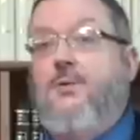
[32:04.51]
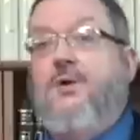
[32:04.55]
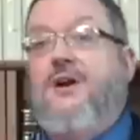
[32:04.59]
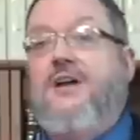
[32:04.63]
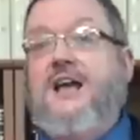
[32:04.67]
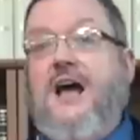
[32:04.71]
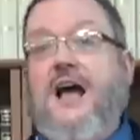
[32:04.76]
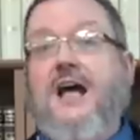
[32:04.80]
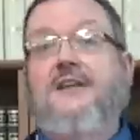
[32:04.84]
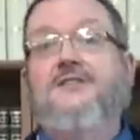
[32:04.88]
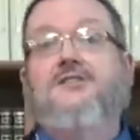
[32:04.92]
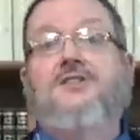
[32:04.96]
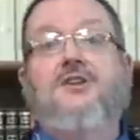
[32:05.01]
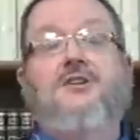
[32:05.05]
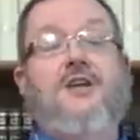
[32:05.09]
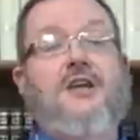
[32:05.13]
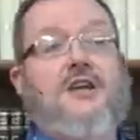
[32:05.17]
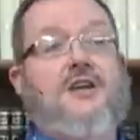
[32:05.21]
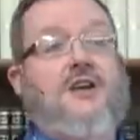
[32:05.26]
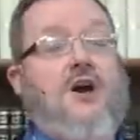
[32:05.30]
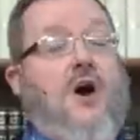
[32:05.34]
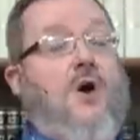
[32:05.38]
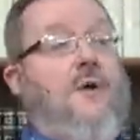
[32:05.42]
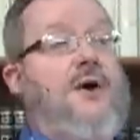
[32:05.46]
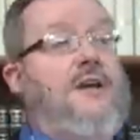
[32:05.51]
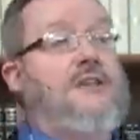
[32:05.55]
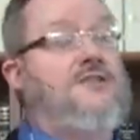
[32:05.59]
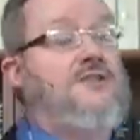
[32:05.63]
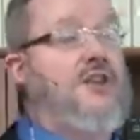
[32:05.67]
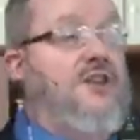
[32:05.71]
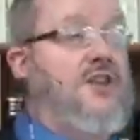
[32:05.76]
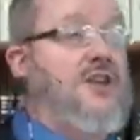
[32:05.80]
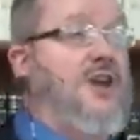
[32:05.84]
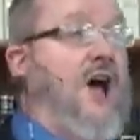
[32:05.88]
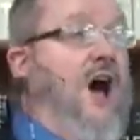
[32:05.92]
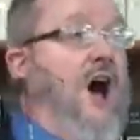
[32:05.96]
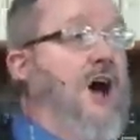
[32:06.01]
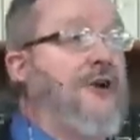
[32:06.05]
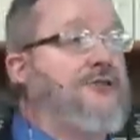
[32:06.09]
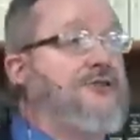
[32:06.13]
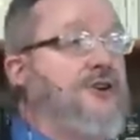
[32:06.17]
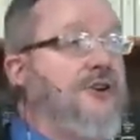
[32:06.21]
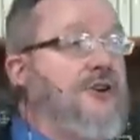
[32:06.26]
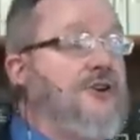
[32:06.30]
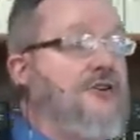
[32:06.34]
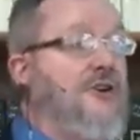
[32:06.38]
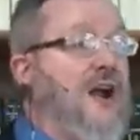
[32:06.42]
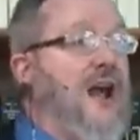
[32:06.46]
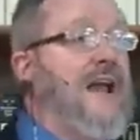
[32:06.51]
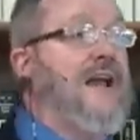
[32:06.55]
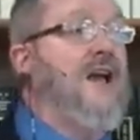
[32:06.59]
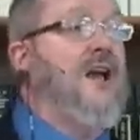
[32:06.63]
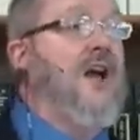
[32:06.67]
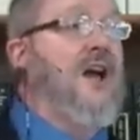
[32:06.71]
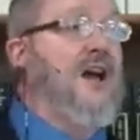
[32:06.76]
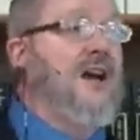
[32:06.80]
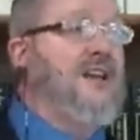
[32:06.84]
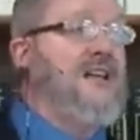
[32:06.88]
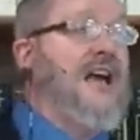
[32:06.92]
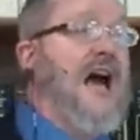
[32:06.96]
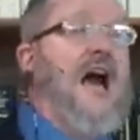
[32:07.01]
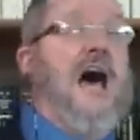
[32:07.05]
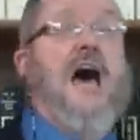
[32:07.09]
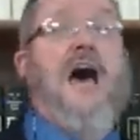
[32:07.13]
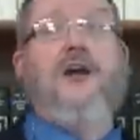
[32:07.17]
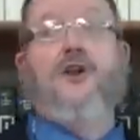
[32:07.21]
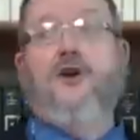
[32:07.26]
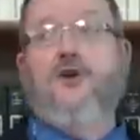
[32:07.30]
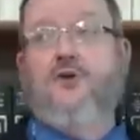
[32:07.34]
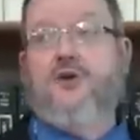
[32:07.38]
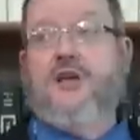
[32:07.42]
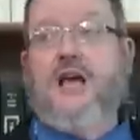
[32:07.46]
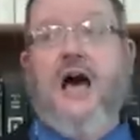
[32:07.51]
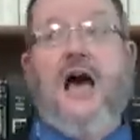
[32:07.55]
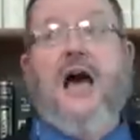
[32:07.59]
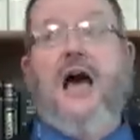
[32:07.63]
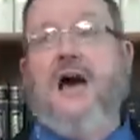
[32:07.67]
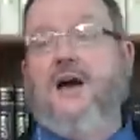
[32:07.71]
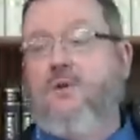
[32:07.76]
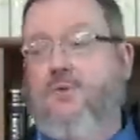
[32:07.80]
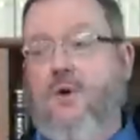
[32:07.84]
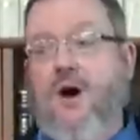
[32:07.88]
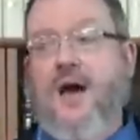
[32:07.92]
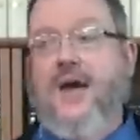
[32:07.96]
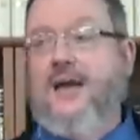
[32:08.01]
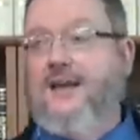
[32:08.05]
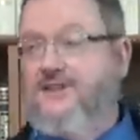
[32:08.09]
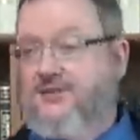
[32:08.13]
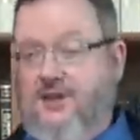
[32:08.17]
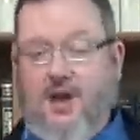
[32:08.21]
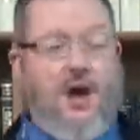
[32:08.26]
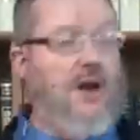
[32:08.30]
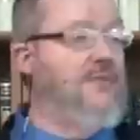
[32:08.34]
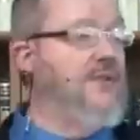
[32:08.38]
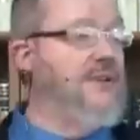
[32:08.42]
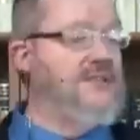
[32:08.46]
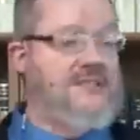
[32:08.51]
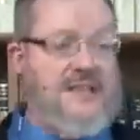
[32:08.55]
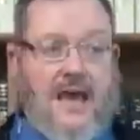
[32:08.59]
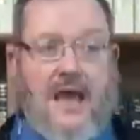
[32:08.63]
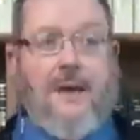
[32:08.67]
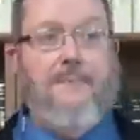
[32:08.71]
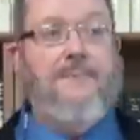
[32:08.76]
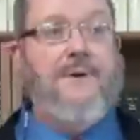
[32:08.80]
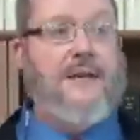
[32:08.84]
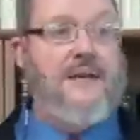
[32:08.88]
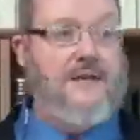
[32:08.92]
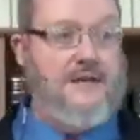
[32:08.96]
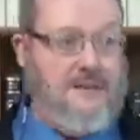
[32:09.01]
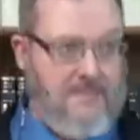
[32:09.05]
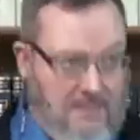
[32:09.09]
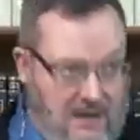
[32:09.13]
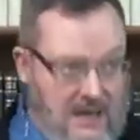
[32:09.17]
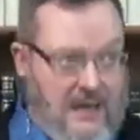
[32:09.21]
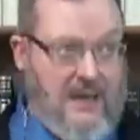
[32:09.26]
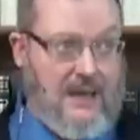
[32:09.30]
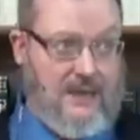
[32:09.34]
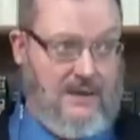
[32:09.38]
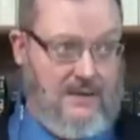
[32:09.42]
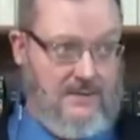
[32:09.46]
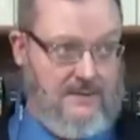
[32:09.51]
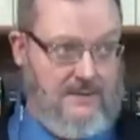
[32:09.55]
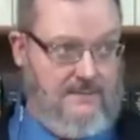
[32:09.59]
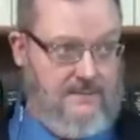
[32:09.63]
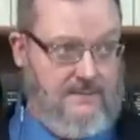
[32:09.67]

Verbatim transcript: we're constantly going to the altar and crying, God, oh God, why is all this happening to me?